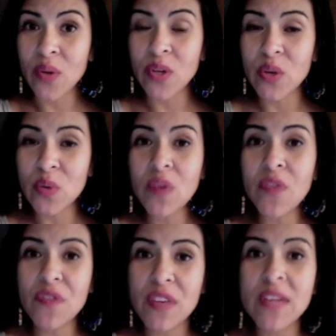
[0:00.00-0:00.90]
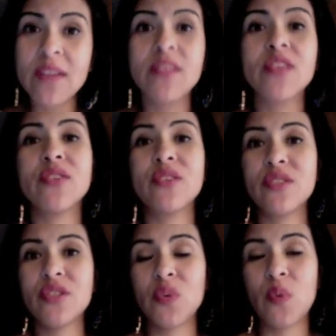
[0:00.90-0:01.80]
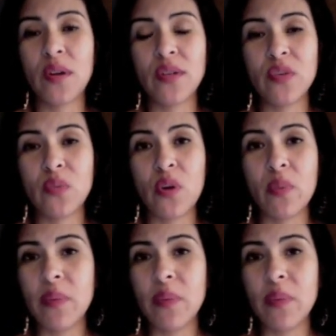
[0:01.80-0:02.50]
You will feel the urge to want to do more.